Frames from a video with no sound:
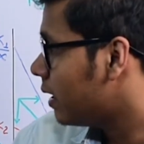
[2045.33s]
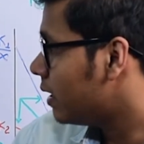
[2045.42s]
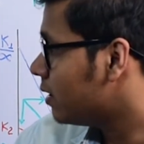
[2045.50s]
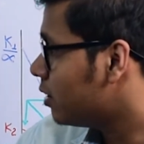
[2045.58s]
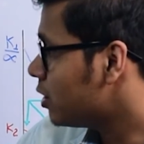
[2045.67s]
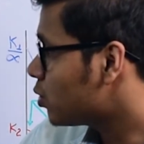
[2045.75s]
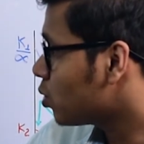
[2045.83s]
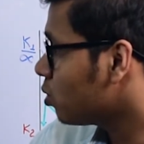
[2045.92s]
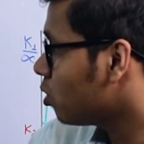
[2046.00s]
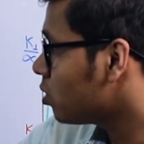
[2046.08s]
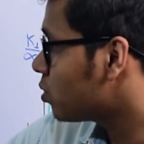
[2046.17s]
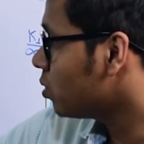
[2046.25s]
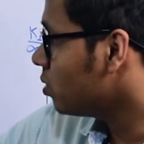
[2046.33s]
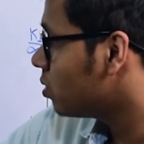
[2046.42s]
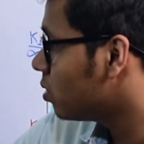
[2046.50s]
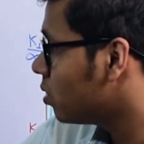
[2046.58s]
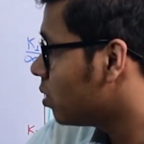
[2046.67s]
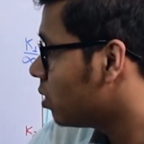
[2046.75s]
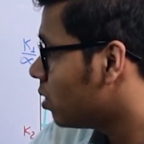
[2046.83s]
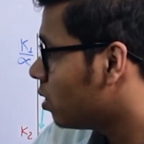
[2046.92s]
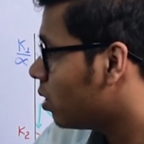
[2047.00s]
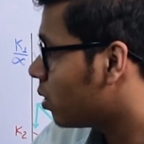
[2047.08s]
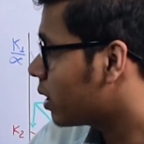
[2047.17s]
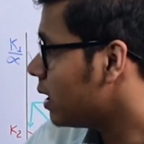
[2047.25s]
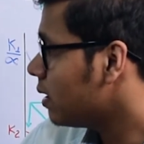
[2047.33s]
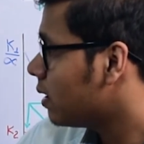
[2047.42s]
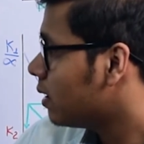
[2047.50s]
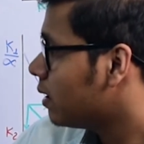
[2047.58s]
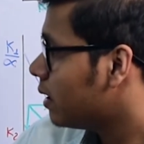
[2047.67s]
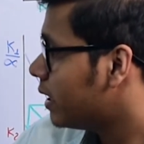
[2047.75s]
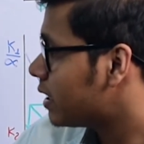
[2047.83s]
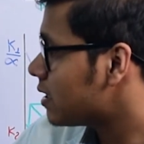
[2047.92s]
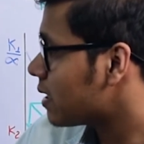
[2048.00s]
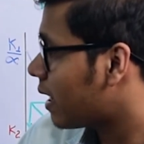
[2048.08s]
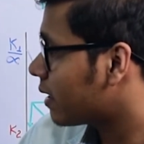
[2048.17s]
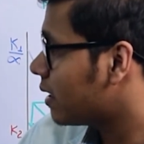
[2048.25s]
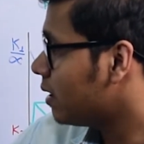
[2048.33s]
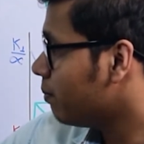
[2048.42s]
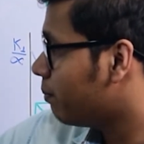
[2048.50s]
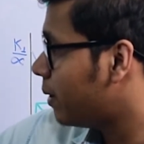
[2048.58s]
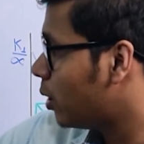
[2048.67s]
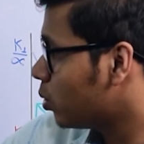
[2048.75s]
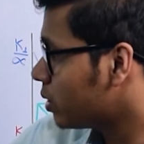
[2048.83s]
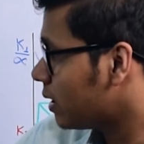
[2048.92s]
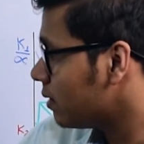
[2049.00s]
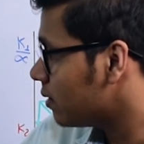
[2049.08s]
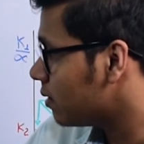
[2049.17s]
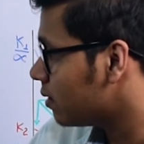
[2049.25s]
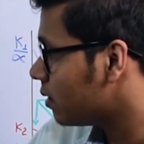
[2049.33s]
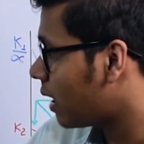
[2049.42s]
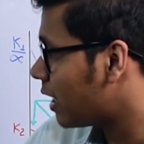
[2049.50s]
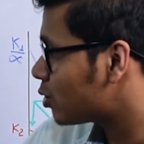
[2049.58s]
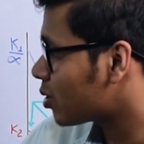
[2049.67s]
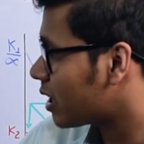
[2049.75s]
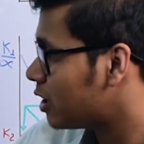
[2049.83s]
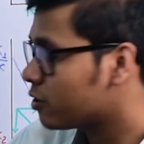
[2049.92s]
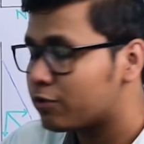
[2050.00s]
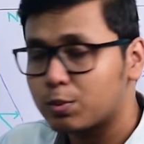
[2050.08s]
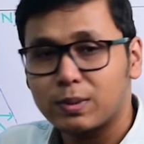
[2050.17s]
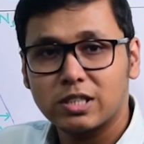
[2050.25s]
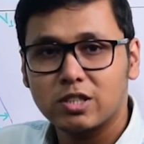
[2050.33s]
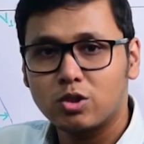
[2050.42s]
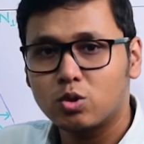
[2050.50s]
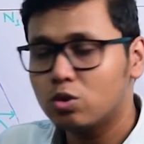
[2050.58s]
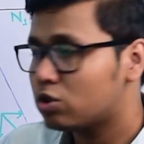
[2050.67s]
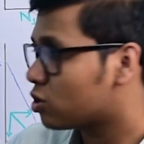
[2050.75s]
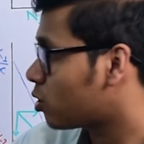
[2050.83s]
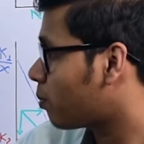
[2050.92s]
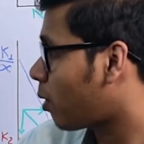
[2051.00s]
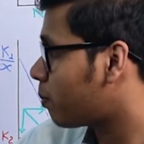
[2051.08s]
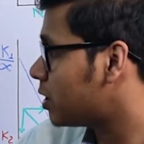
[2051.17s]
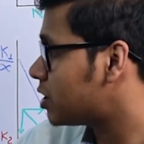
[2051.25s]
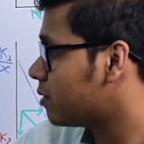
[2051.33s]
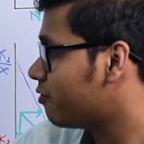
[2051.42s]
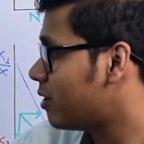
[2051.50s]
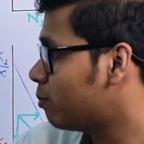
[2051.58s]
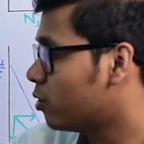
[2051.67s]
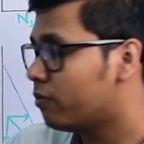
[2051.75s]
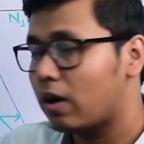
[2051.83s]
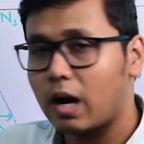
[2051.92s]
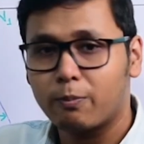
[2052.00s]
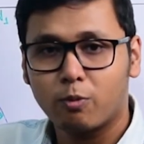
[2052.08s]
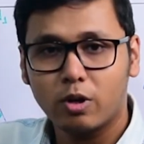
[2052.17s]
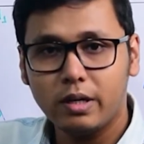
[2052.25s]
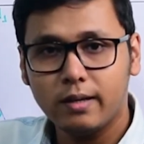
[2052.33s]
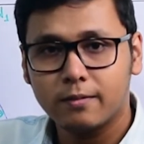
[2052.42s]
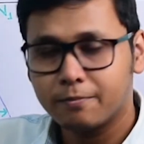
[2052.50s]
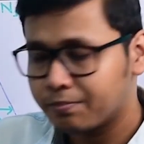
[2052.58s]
In this zone also, okay, it is again below the isocline of species two, so the population will move upward.